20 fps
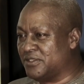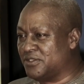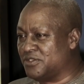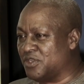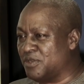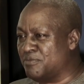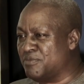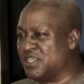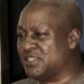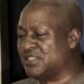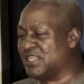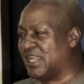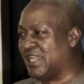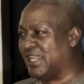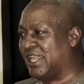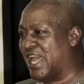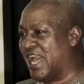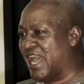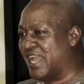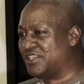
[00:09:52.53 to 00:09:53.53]
So it means that
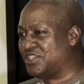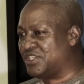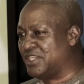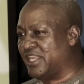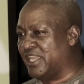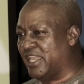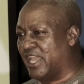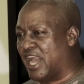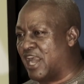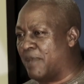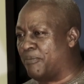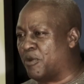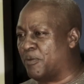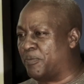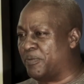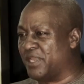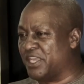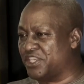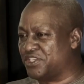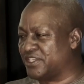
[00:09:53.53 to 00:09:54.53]
largely our
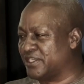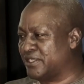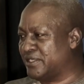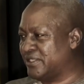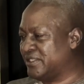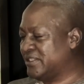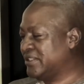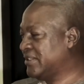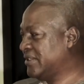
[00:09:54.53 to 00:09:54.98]
population